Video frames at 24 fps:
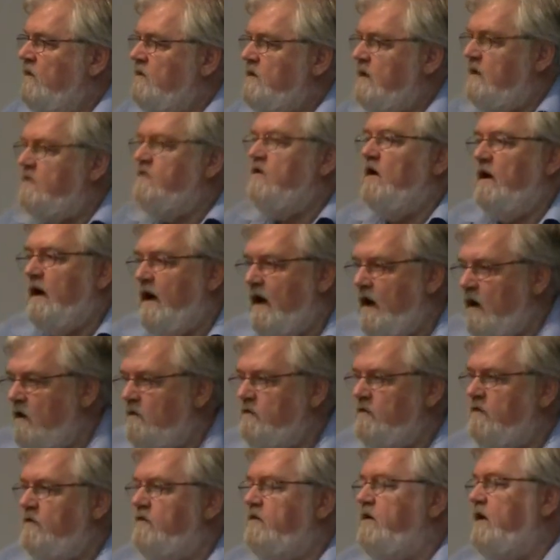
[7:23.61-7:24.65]
Debts on
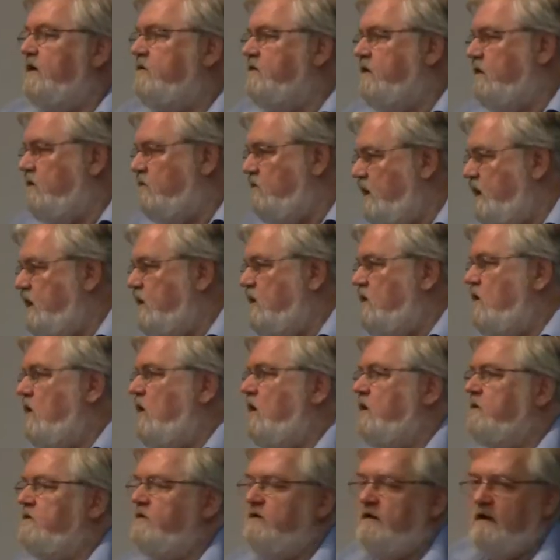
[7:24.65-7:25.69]
houses, debts on credit
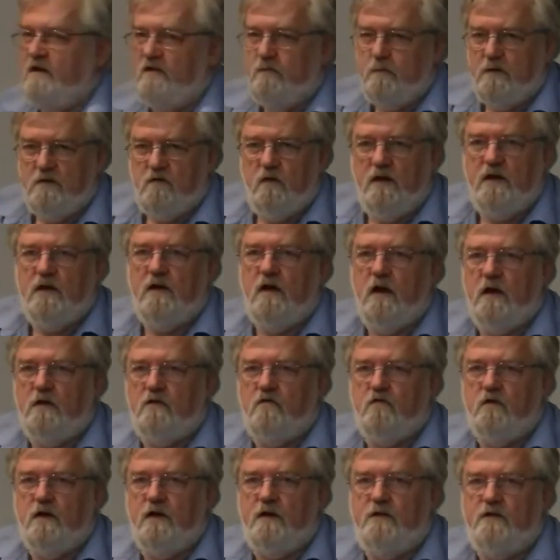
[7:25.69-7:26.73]
cards, debts between
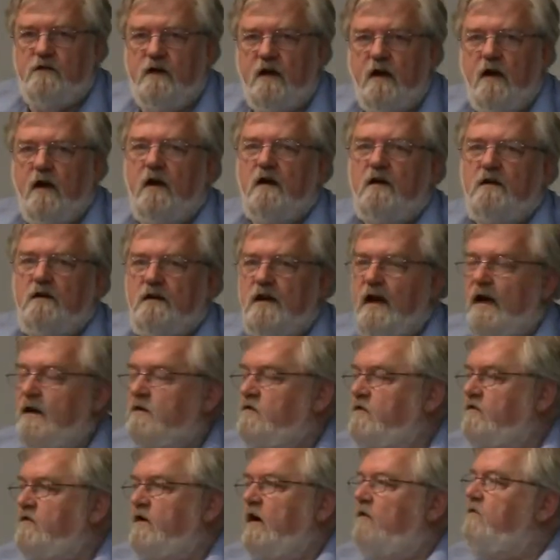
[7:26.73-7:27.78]
countries,
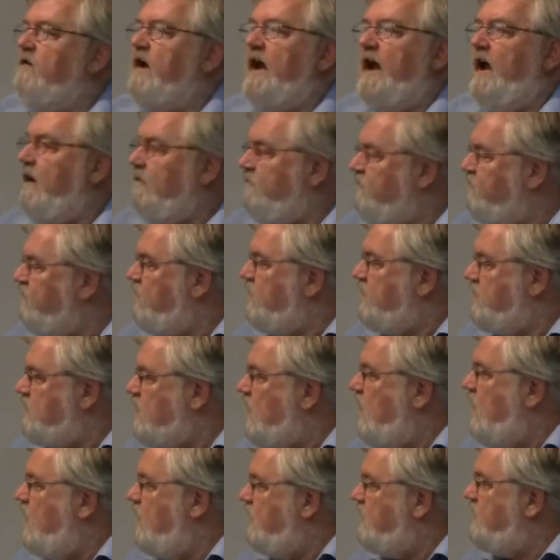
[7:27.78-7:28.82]
debts of every
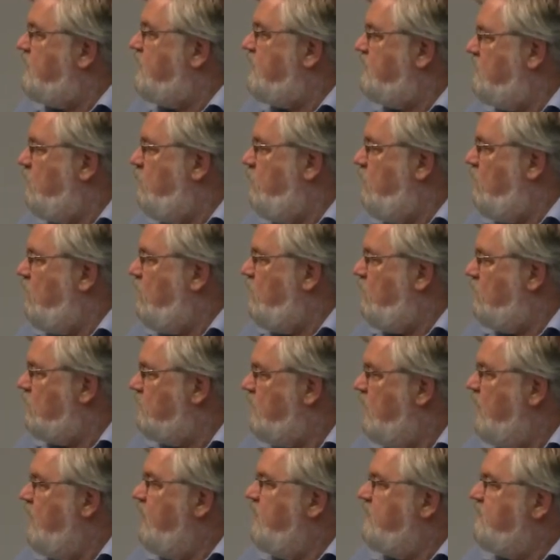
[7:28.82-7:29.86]
kind in the
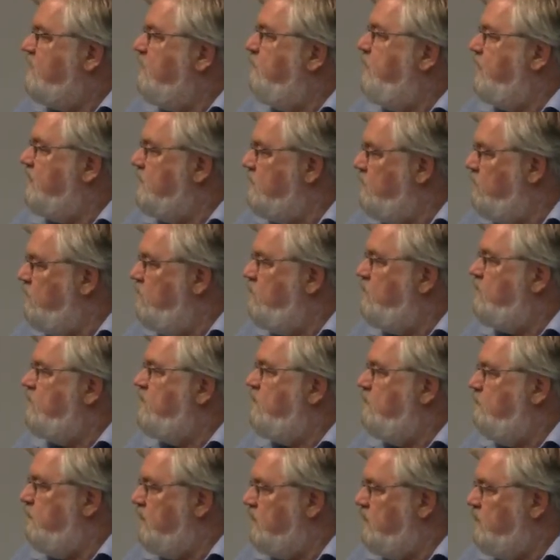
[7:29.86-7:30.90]
world that ballooned
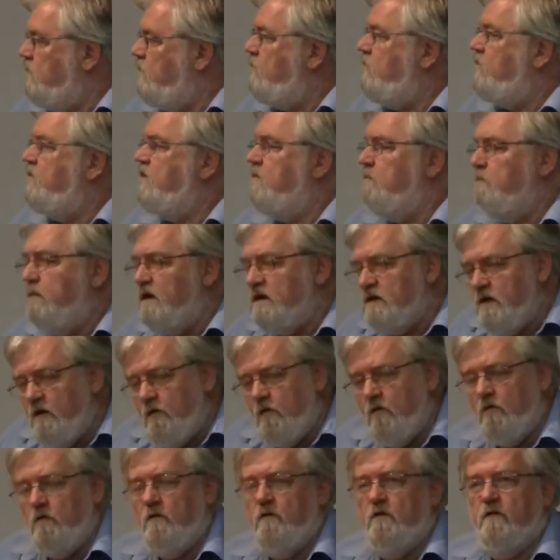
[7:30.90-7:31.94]
and ballooned and
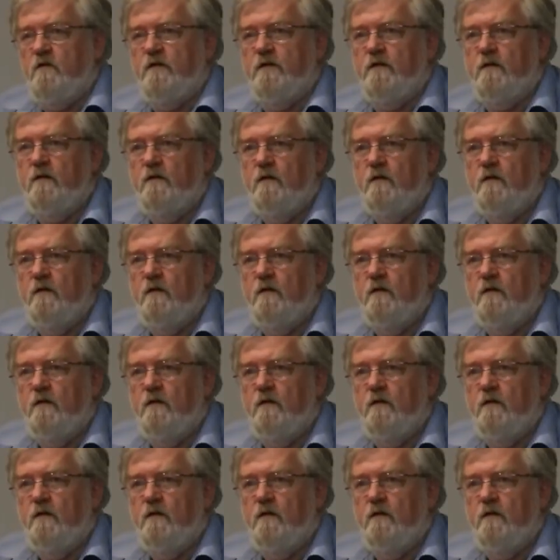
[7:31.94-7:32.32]
ballooned